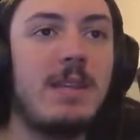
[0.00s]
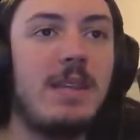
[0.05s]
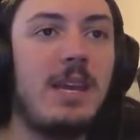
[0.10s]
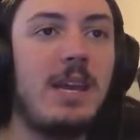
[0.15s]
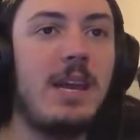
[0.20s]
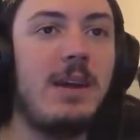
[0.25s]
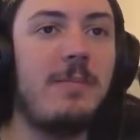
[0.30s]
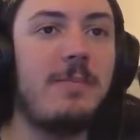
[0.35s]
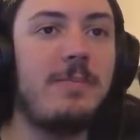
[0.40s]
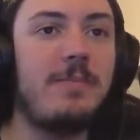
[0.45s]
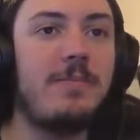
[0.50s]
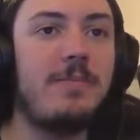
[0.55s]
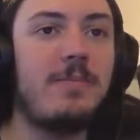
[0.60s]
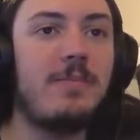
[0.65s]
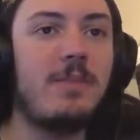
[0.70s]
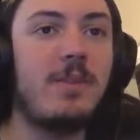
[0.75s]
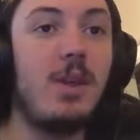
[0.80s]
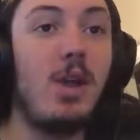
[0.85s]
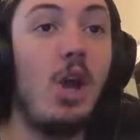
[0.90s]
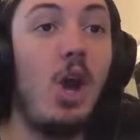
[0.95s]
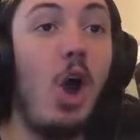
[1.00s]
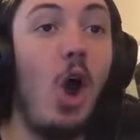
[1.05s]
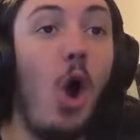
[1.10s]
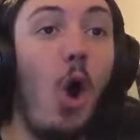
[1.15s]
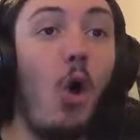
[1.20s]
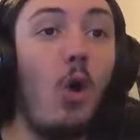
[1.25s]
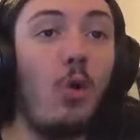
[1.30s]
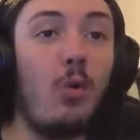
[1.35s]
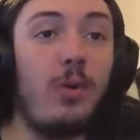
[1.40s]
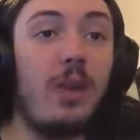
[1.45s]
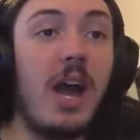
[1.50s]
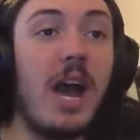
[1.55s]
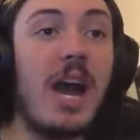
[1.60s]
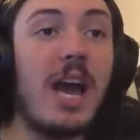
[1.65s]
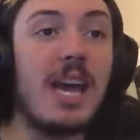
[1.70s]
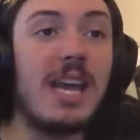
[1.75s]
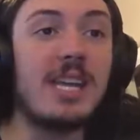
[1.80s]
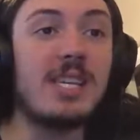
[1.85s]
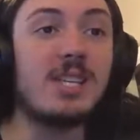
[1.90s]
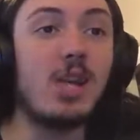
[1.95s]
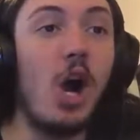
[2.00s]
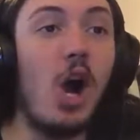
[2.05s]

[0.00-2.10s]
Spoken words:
Yeah. Oh, nice.